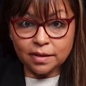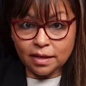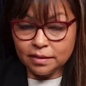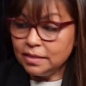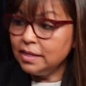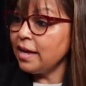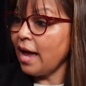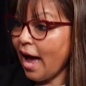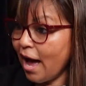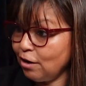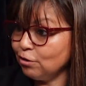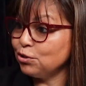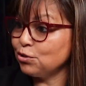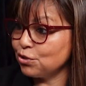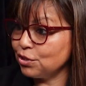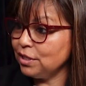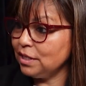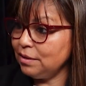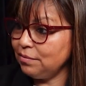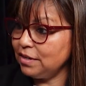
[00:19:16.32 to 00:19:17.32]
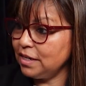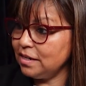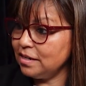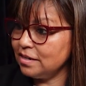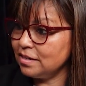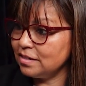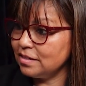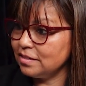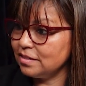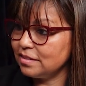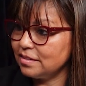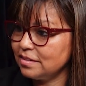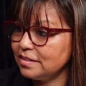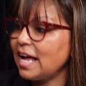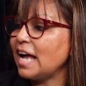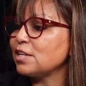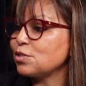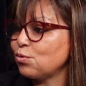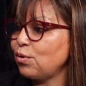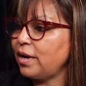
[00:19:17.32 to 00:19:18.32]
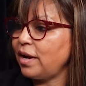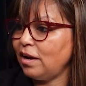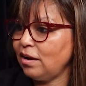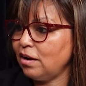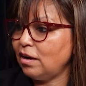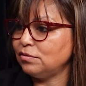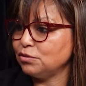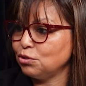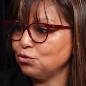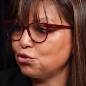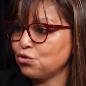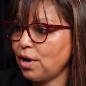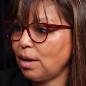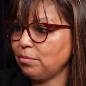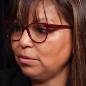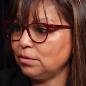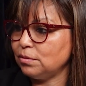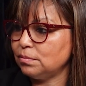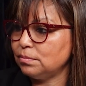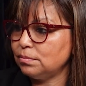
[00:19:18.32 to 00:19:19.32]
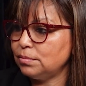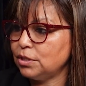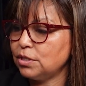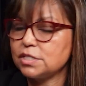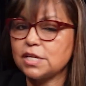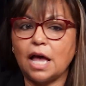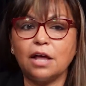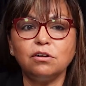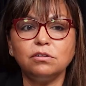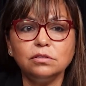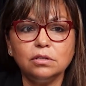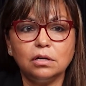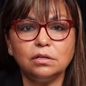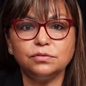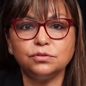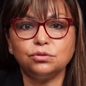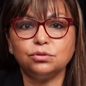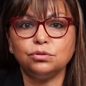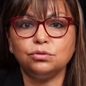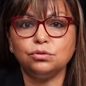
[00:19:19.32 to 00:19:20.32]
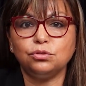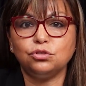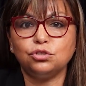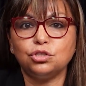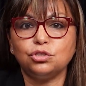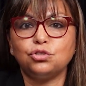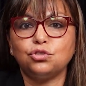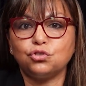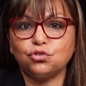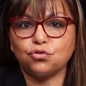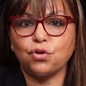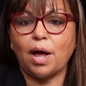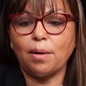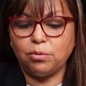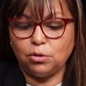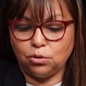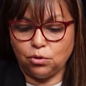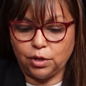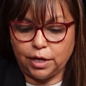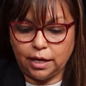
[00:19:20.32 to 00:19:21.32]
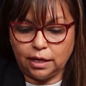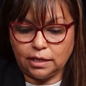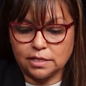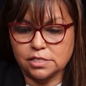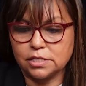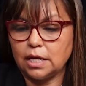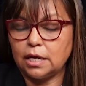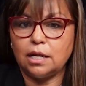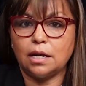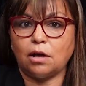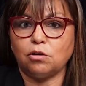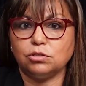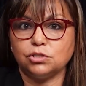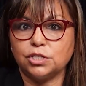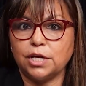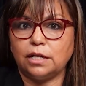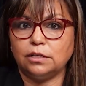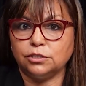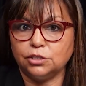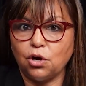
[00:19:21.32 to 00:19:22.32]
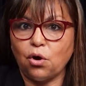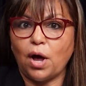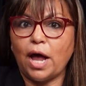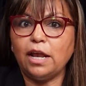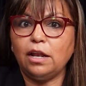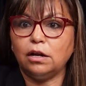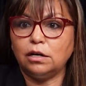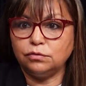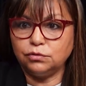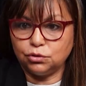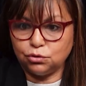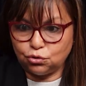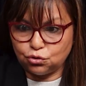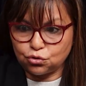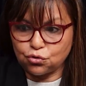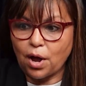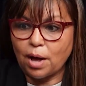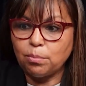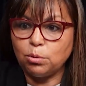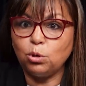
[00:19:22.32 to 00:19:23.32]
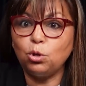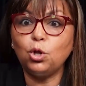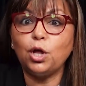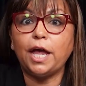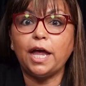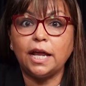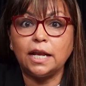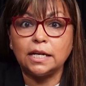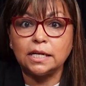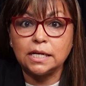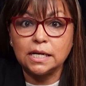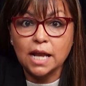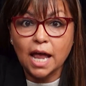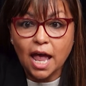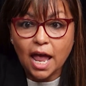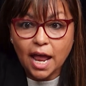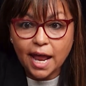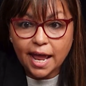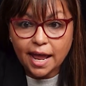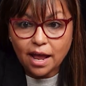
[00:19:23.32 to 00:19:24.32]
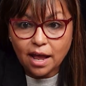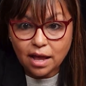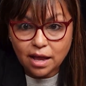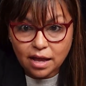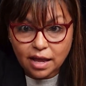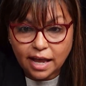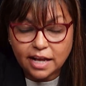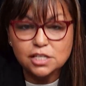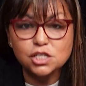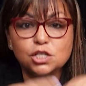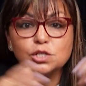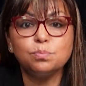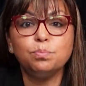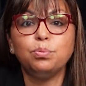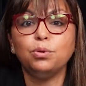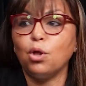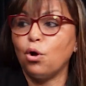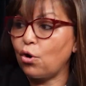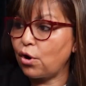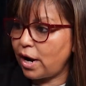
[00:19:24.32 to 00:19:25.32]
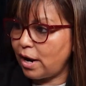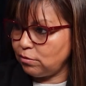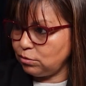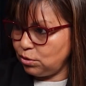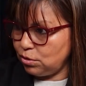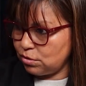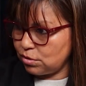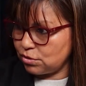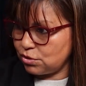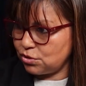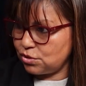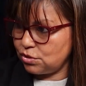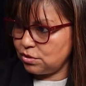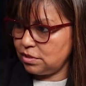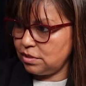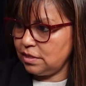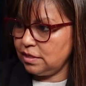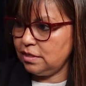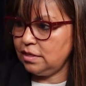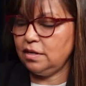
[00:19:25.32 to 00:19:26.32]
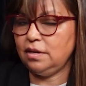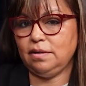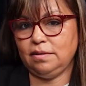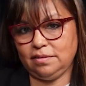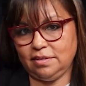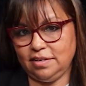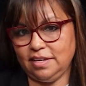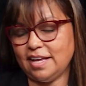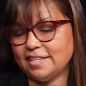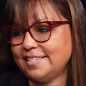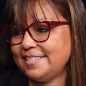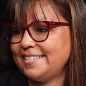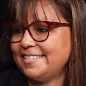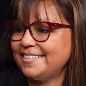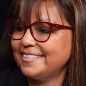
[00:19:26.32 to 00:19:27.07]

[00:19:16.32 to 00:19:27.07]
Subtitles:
the outdoor living. That's what I love to travel, because I don't love to just travel and stay in a hotel. No, I love to travel and explore outdoors. Yes.